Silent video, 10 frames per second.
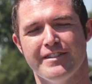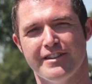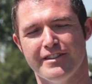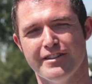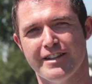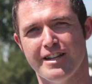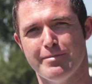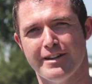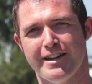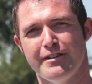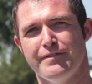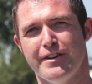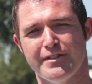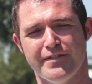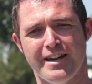You can look it up at
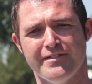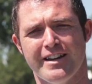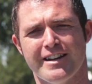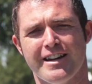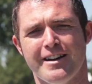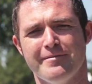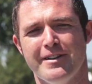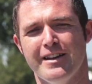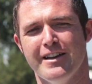kettlefalls5.com.